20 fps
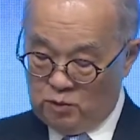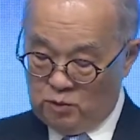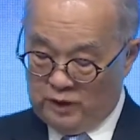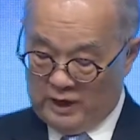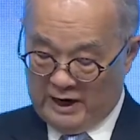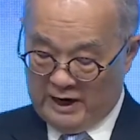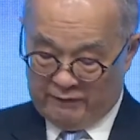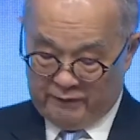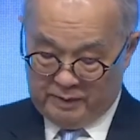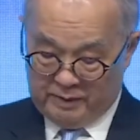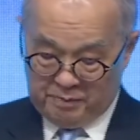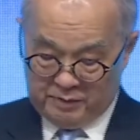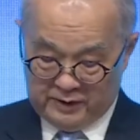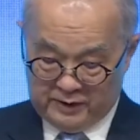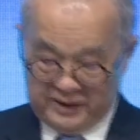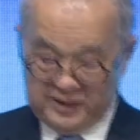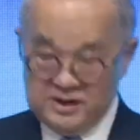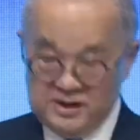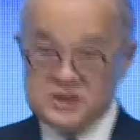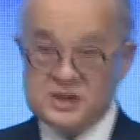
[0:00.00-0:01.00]
we have in
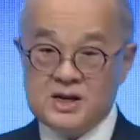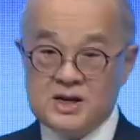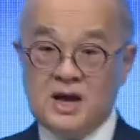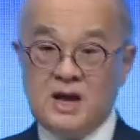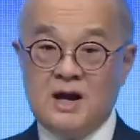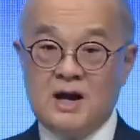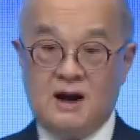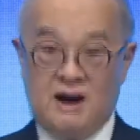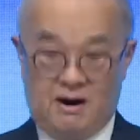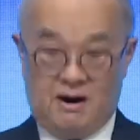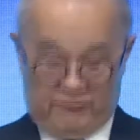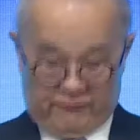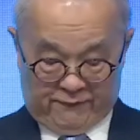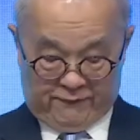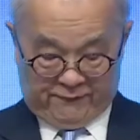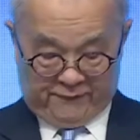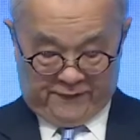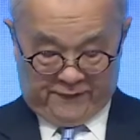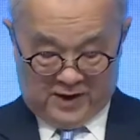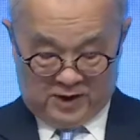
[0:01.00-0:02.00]
place. Our
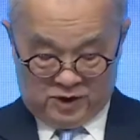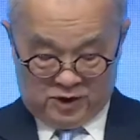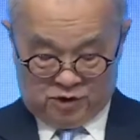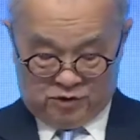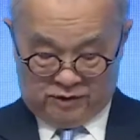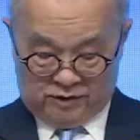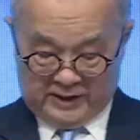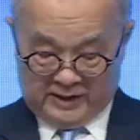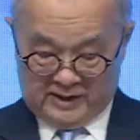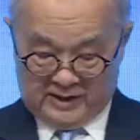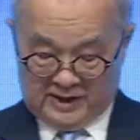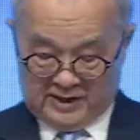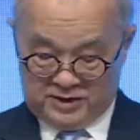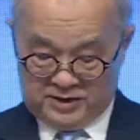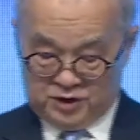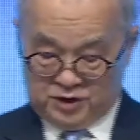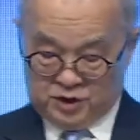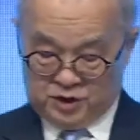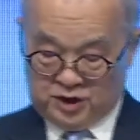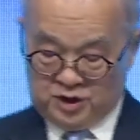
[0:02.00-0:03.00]
fast-track
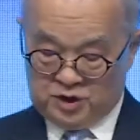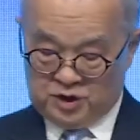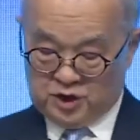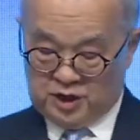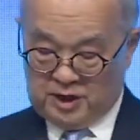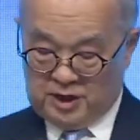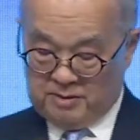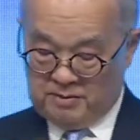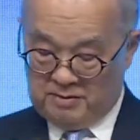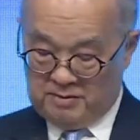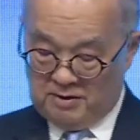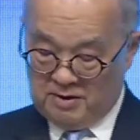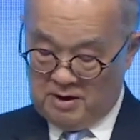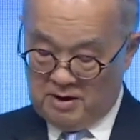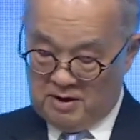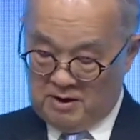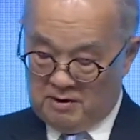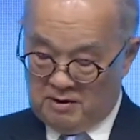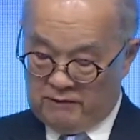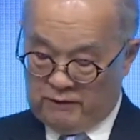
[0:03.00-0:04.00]
licensing scheme
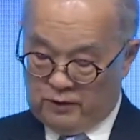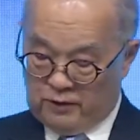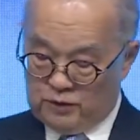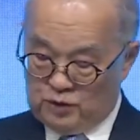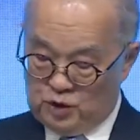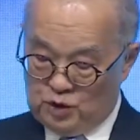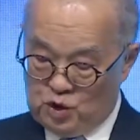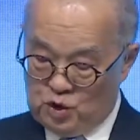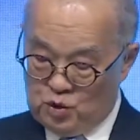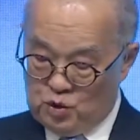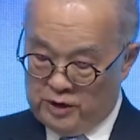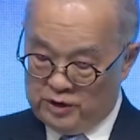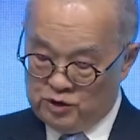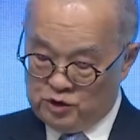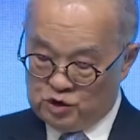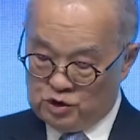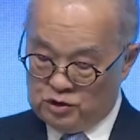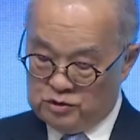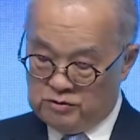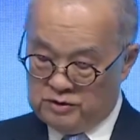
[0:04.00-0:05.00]
for new
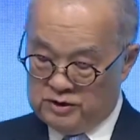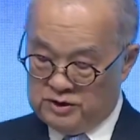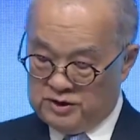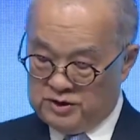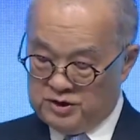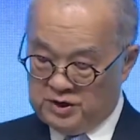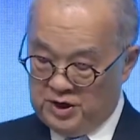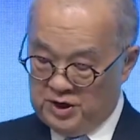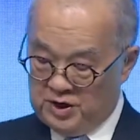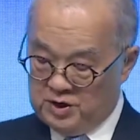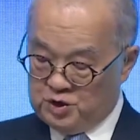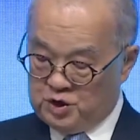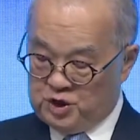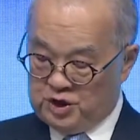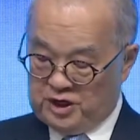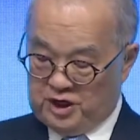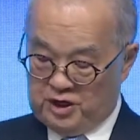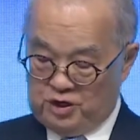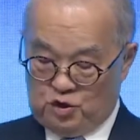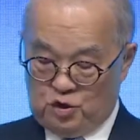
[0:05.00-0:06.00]
insurers
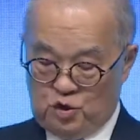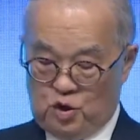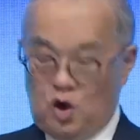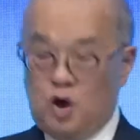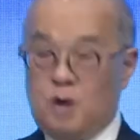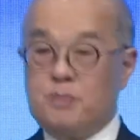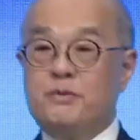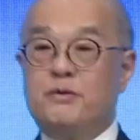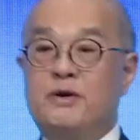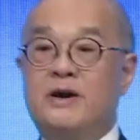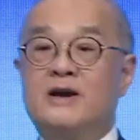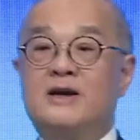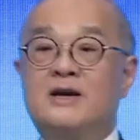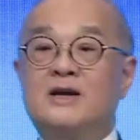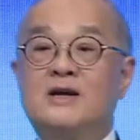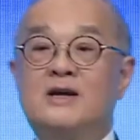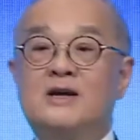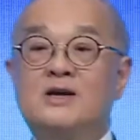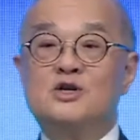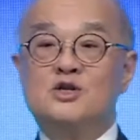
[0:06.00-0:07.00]
seeking to operate
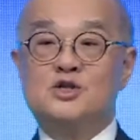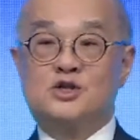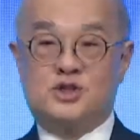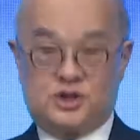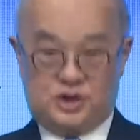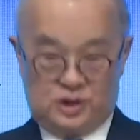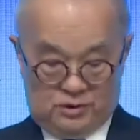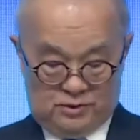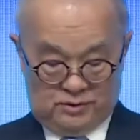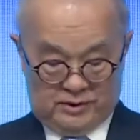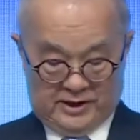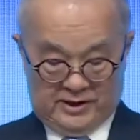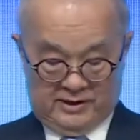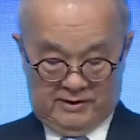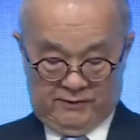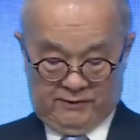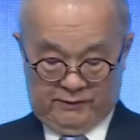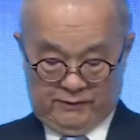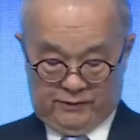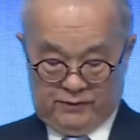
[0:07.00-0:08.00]

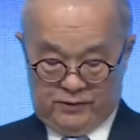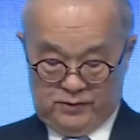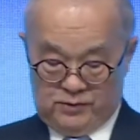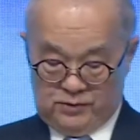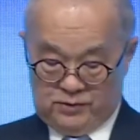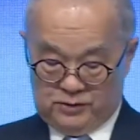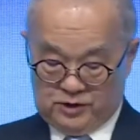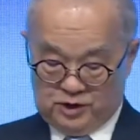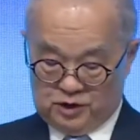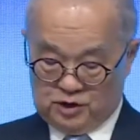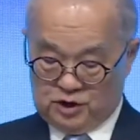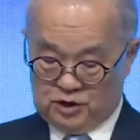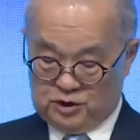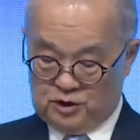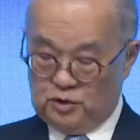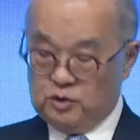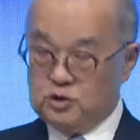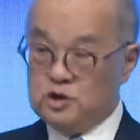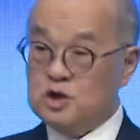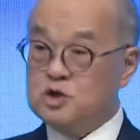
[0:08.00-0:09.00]
solely through
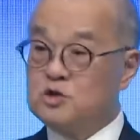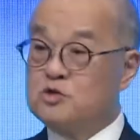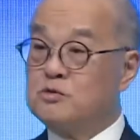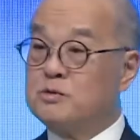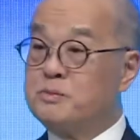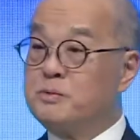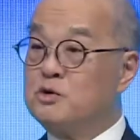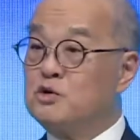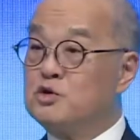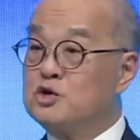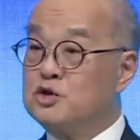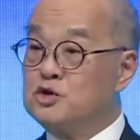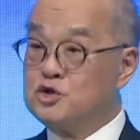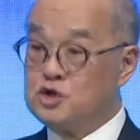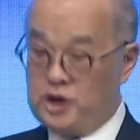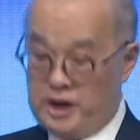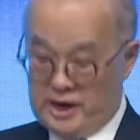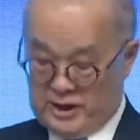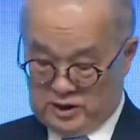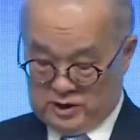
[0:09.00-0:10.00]
digital
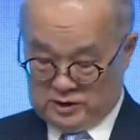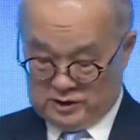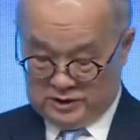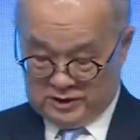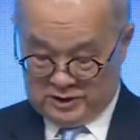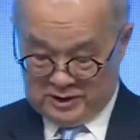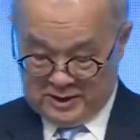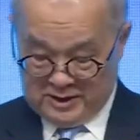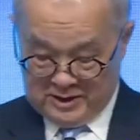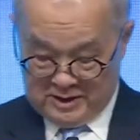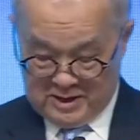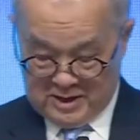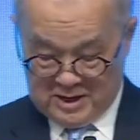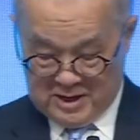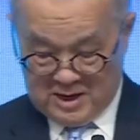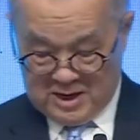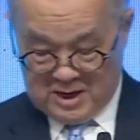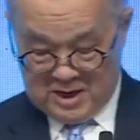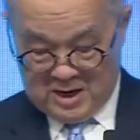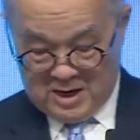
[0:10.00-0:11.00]
distribution channels.
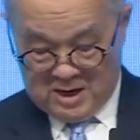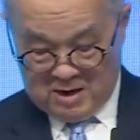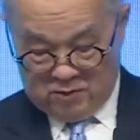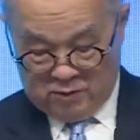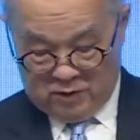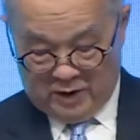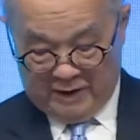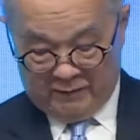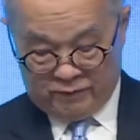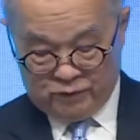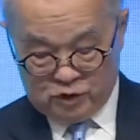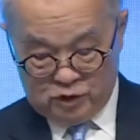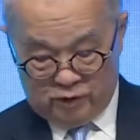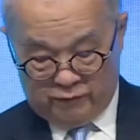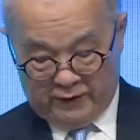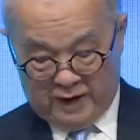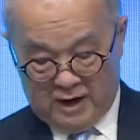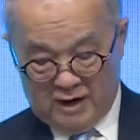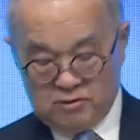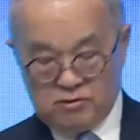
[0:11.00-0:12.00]
We have
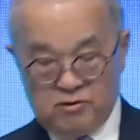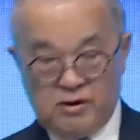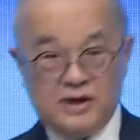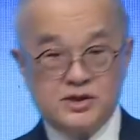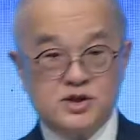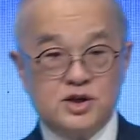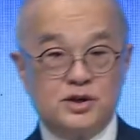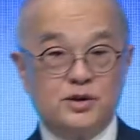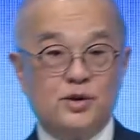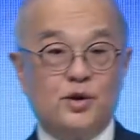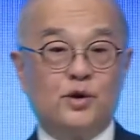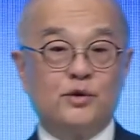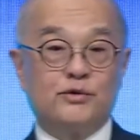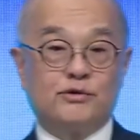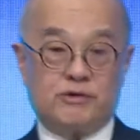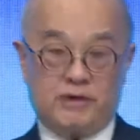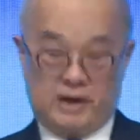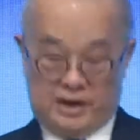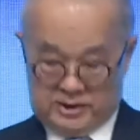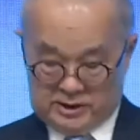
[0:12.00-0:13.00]
so far granted
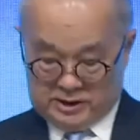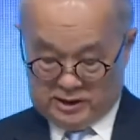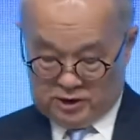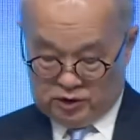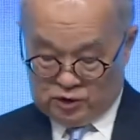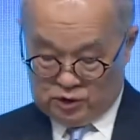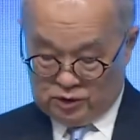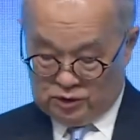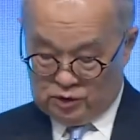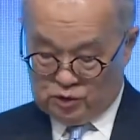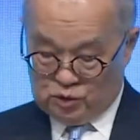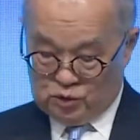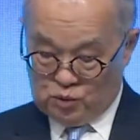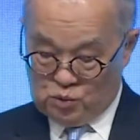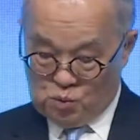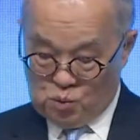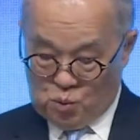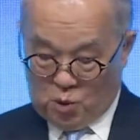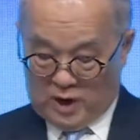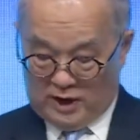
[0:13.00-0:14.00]
authorization
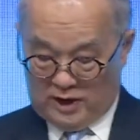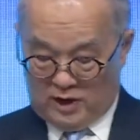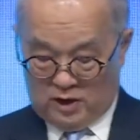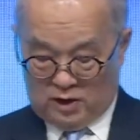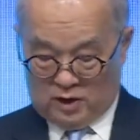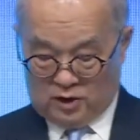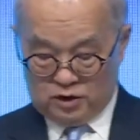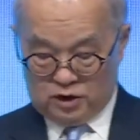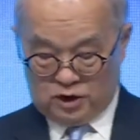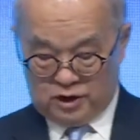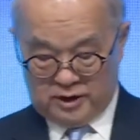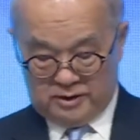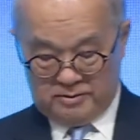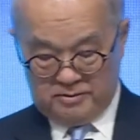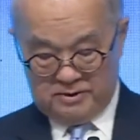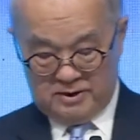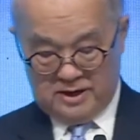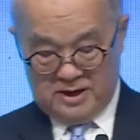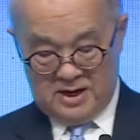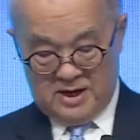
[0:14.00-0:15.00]
to one
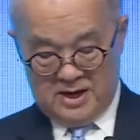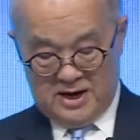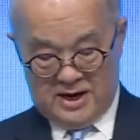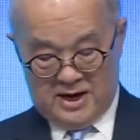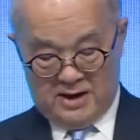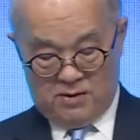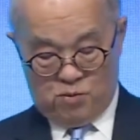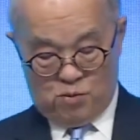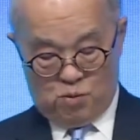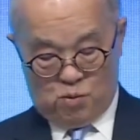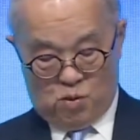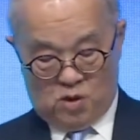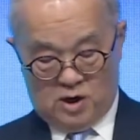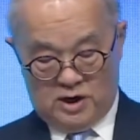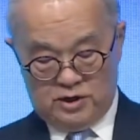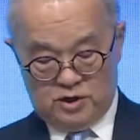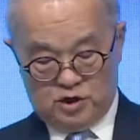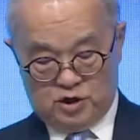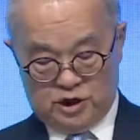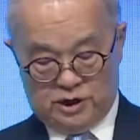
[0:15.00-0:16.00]
long-term and
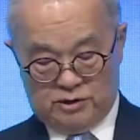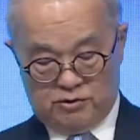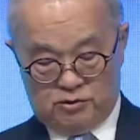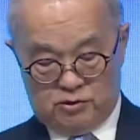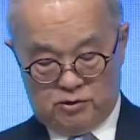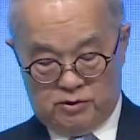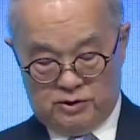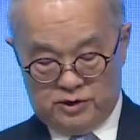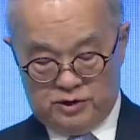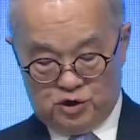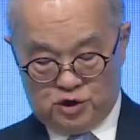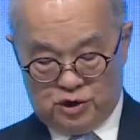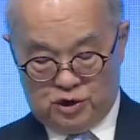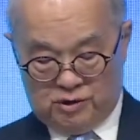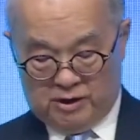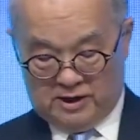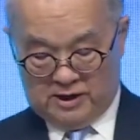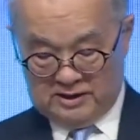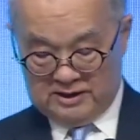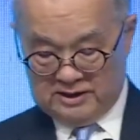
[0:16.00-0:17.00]
one general
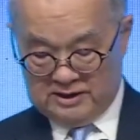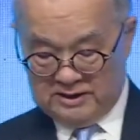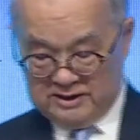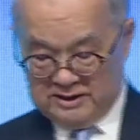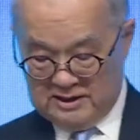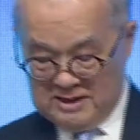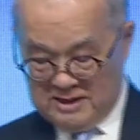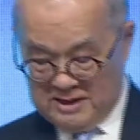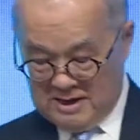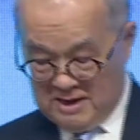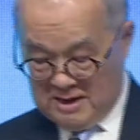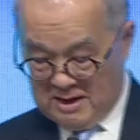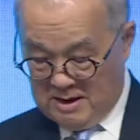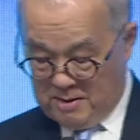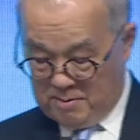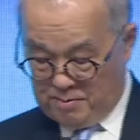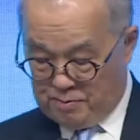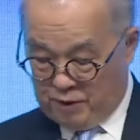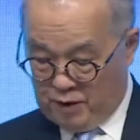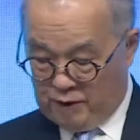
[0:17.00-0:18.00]
insurer,
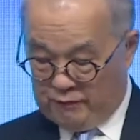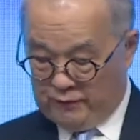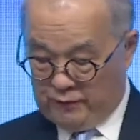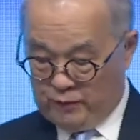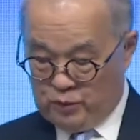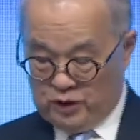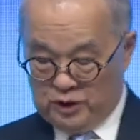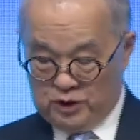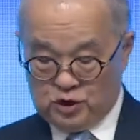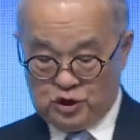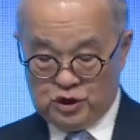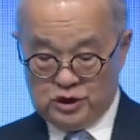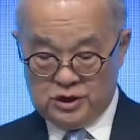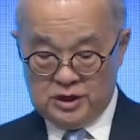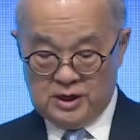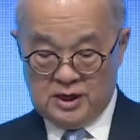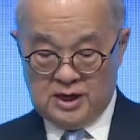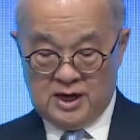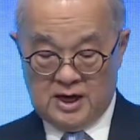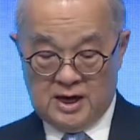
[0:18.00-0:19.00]
both of
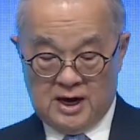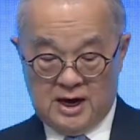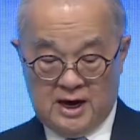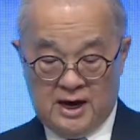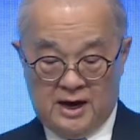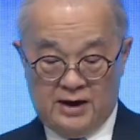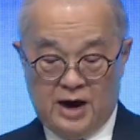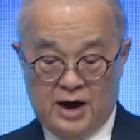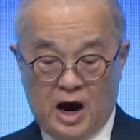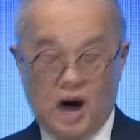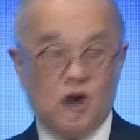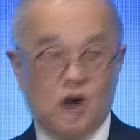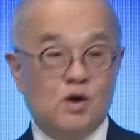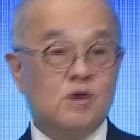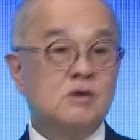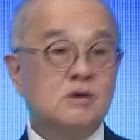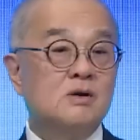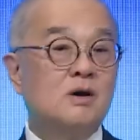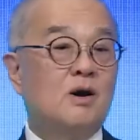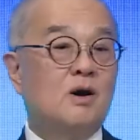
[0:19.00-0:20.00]
which are
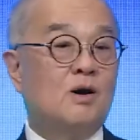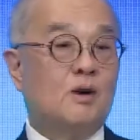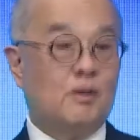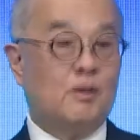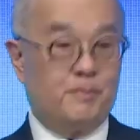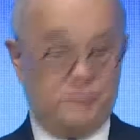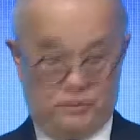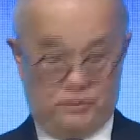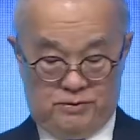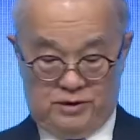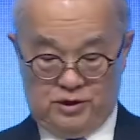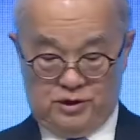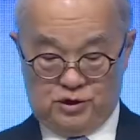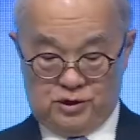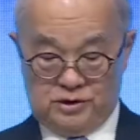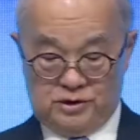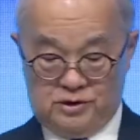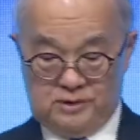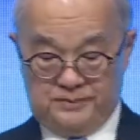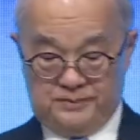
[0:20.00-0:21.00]
now
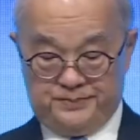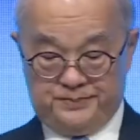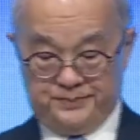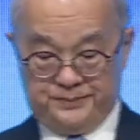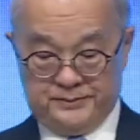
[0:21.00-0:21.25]
operational.